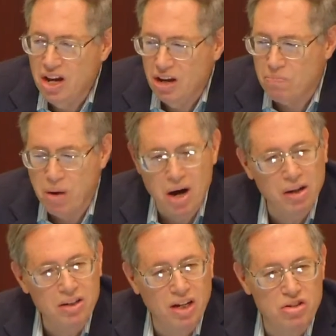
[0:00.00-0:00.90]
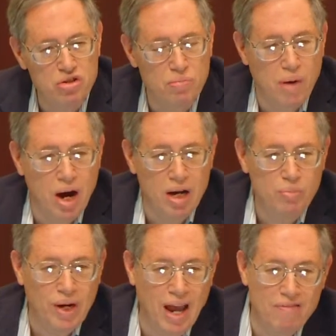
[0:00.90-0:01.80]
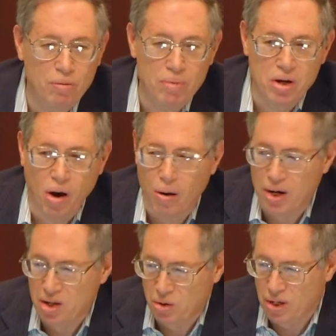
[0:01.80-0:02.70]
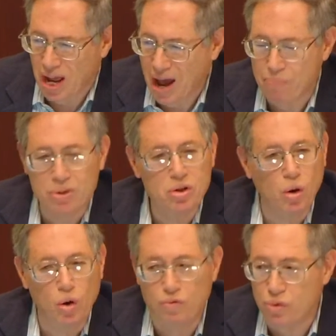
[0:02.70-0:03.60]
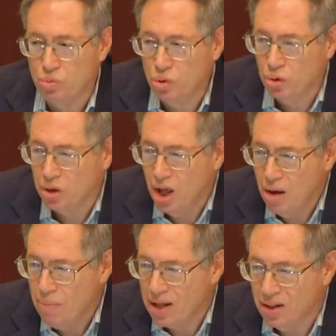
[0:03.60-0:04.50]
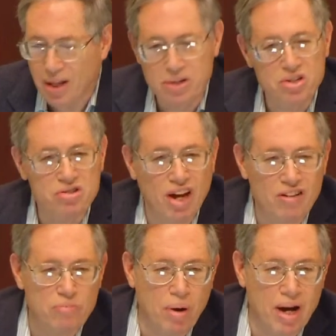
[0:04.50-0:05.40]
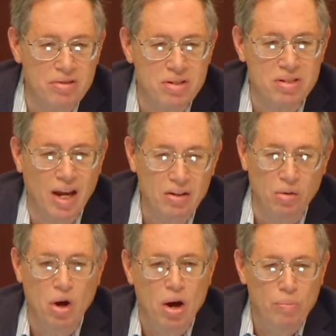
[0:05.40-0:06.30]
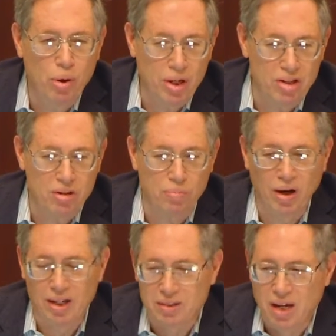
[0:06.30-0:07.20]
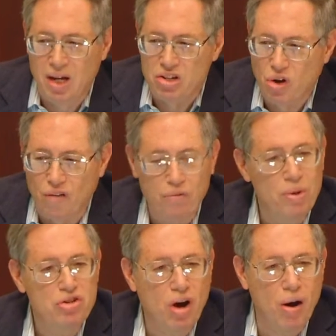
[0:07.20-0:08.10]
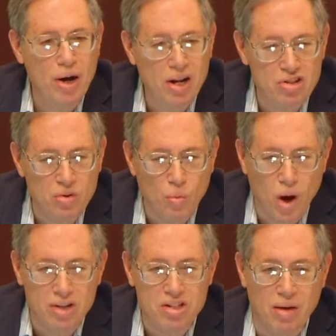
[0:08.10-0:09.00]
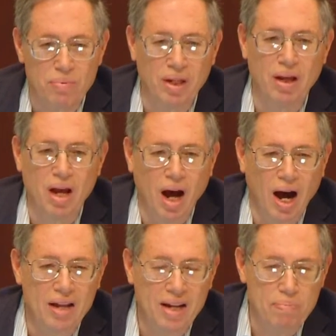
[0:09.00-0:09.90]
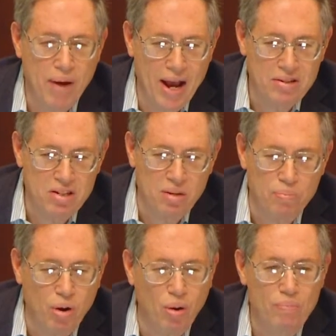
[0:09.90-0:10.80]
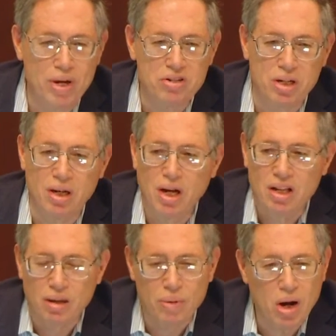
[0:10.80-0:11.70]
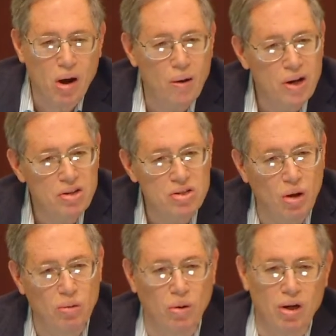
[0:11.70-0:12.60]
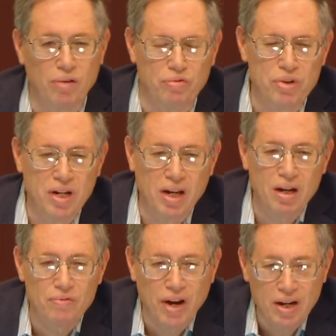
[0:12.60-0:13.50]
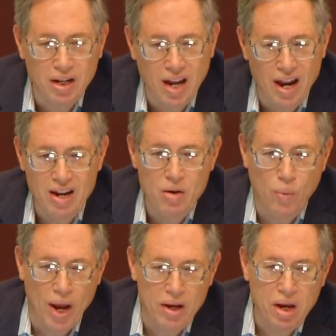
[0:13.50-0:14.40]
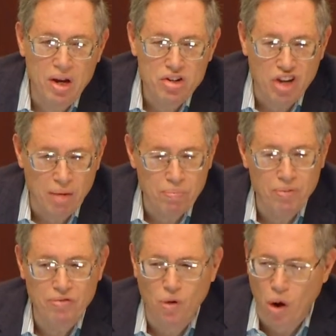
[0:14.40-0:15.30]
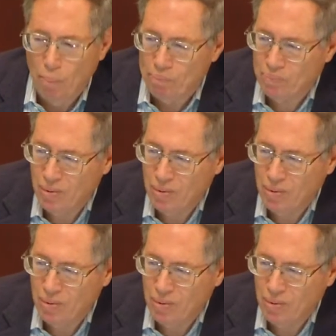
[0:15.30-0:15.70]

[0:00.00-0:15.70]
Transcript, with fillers: In politics, you bind whatever minority you could happen to overrule by the legislative process that you put into place. So if a majority doesn't want something and it passes a prohibition, the minority is no longer free to innovate in any way, shape, or form.